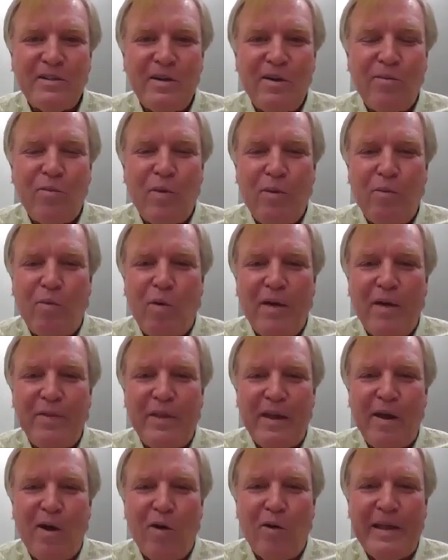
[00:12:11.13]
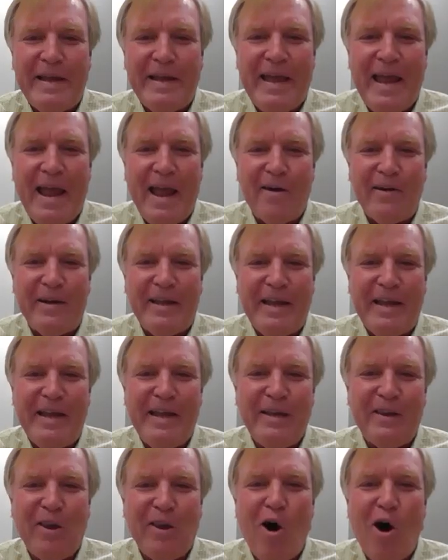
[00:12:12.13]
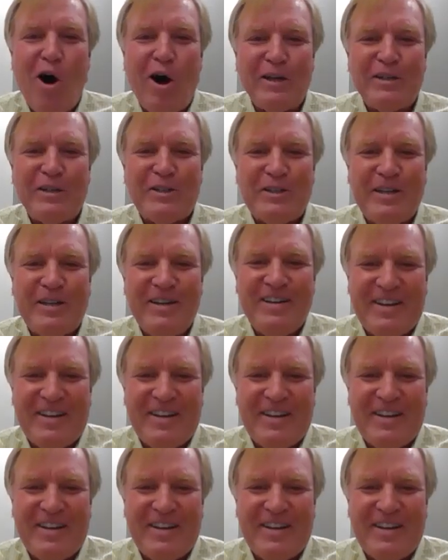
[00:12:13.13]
and we won the only county he lost.